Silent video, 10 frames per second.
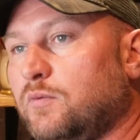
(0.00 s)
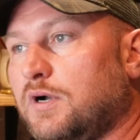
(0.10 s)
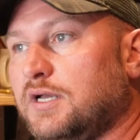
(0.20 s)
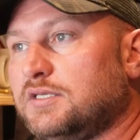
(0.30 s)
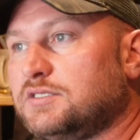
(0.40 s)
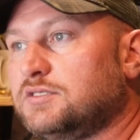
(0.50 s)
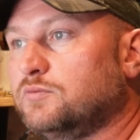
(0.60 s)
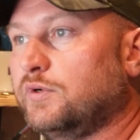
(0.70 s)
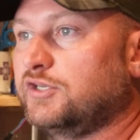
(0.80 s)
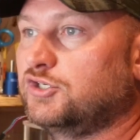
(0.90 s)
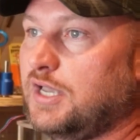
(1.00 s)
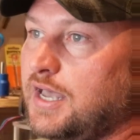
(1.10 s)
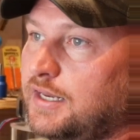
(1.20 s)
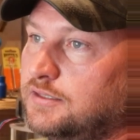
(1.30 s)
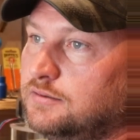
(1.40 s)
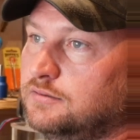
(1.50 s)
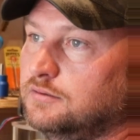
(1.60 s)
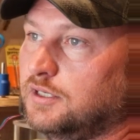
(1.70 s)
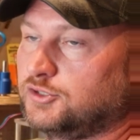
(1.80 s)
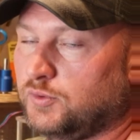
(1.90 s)
was we shot
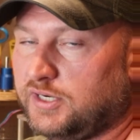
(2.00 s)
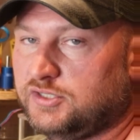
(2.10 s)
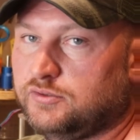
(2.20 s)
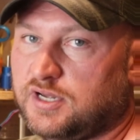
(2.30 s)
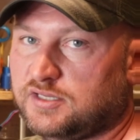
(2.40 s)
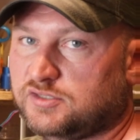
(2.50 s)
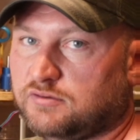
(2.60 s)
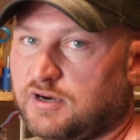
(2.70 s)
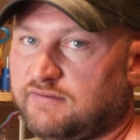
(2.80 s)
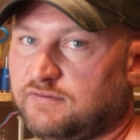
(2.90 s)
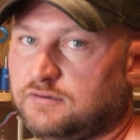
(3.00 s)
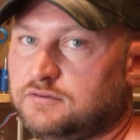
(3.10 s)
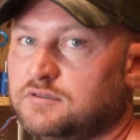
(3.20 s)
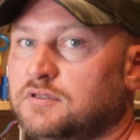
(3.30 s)
our 22 Nosler rifle